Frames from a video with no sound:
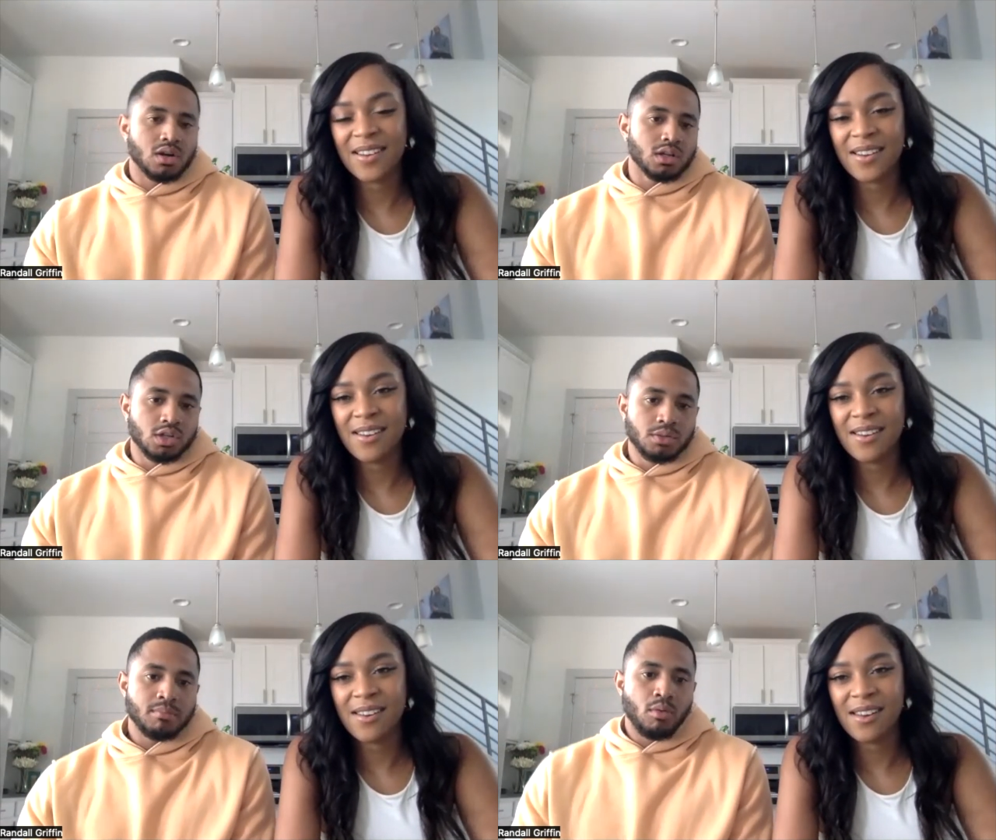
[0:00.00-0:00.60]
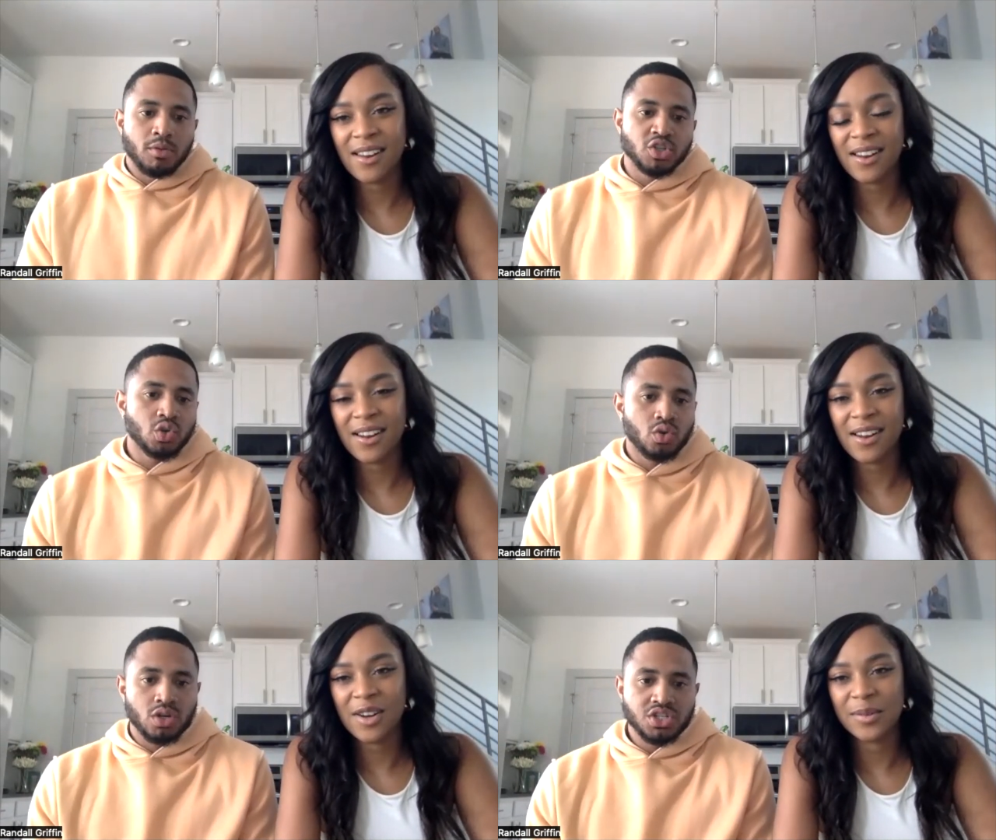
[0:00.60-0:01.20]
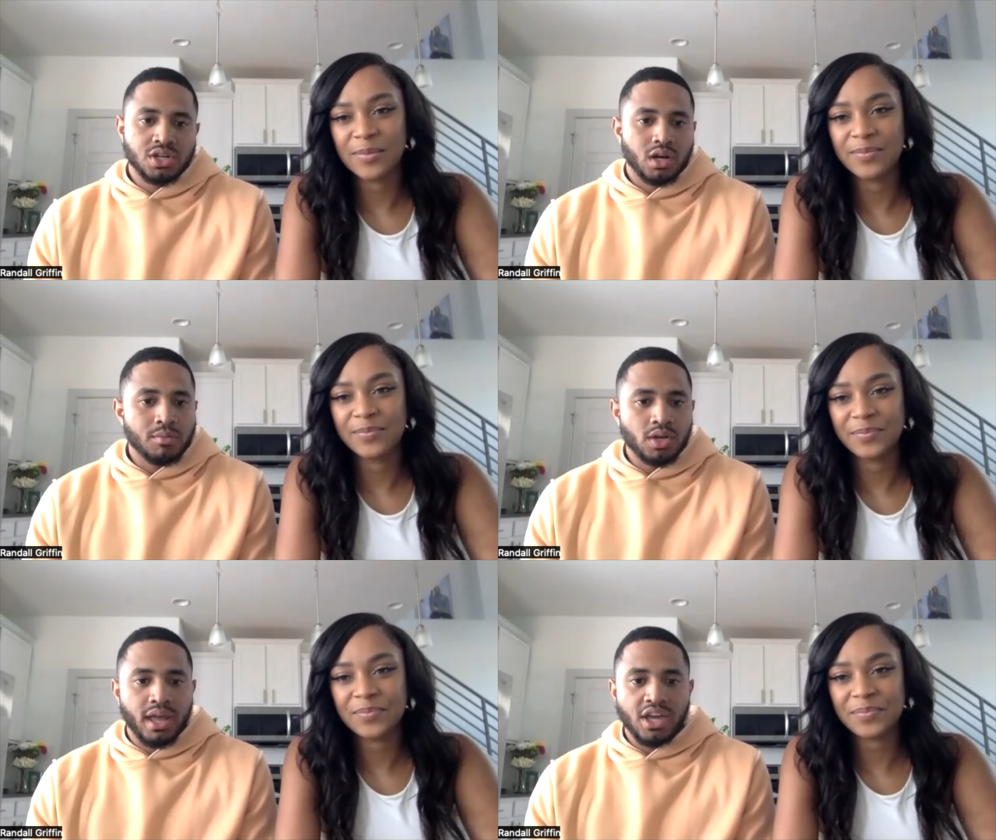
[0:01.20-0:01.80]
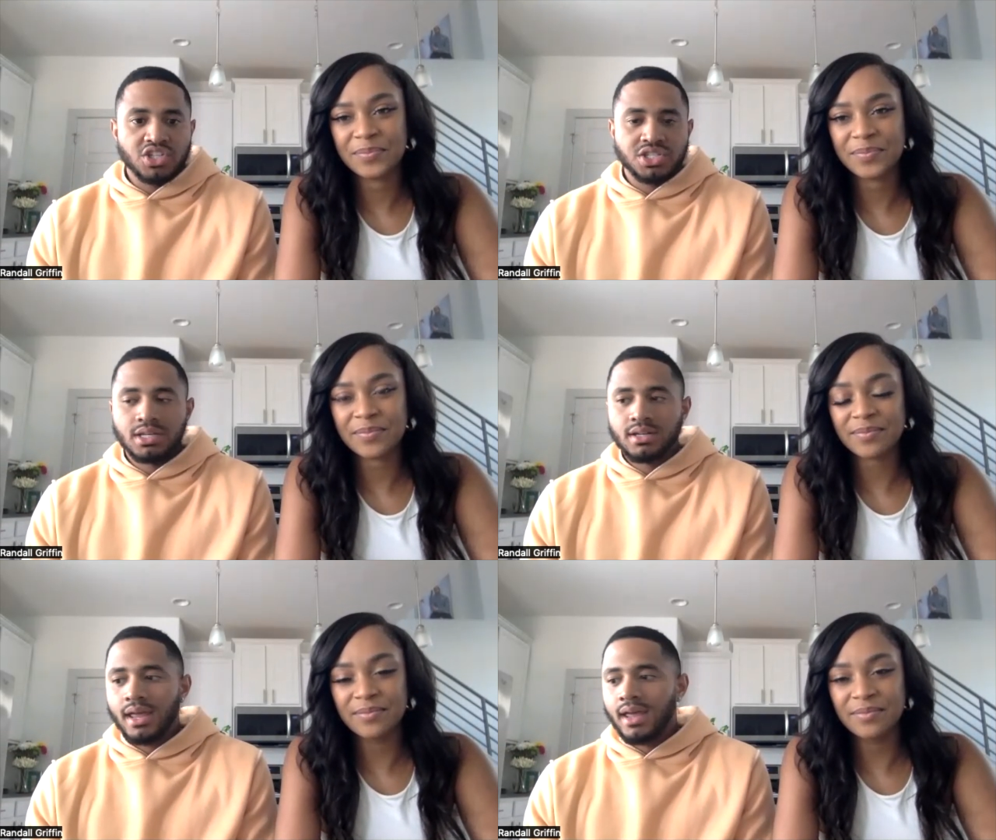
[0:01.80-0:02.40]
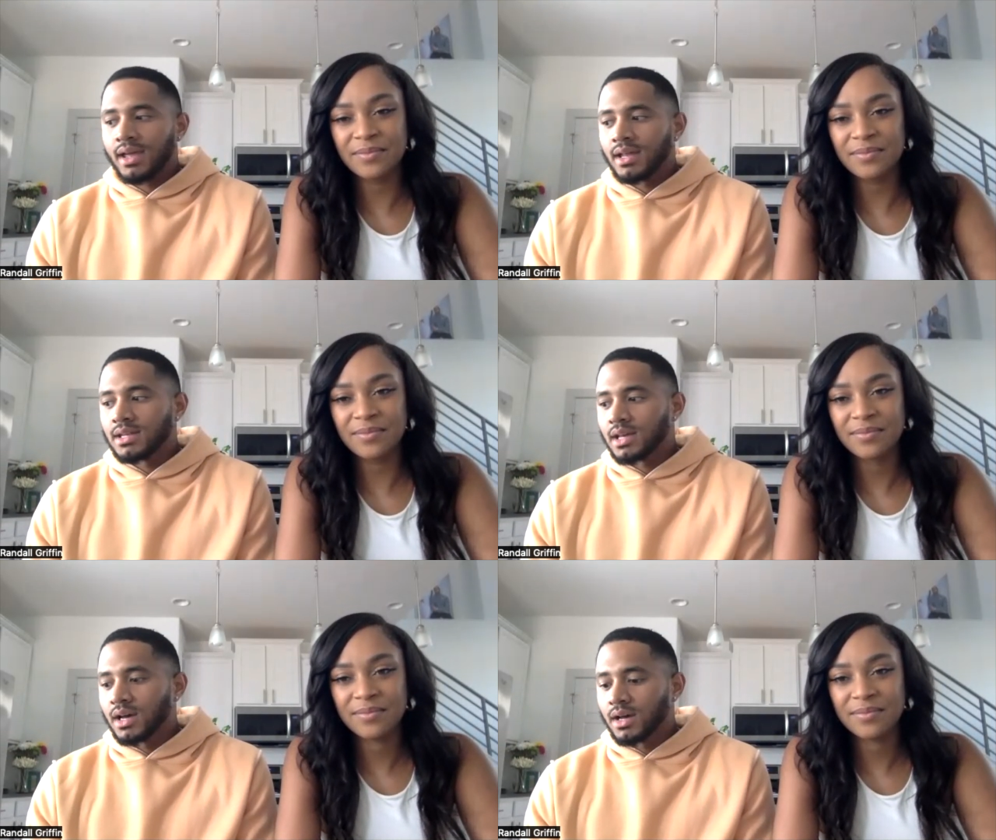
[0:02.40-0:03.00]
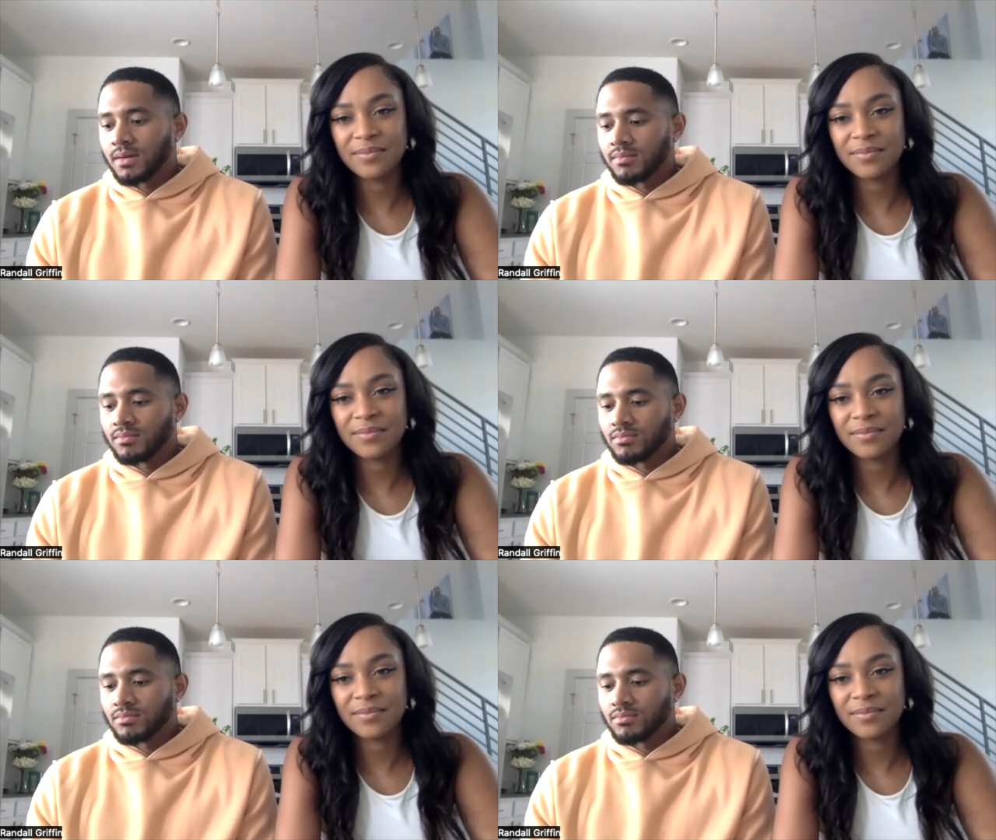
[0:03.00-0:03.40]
Speaker 1: a little bit more mature in just our communication and uh,